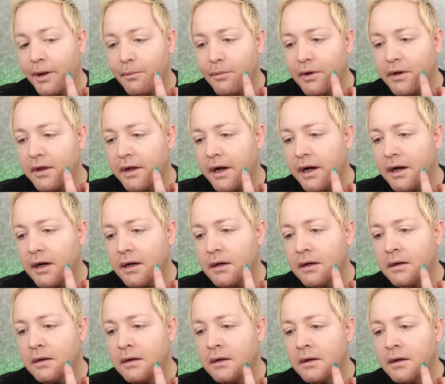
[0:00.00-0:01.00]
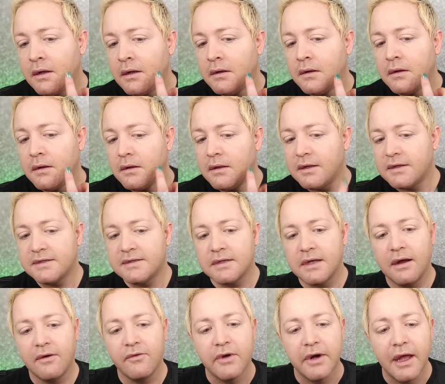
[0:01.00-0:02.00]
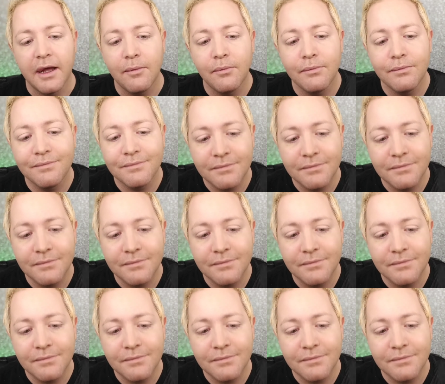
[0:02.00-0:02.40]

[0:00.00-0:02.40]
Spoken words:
pimple there. It's covered up.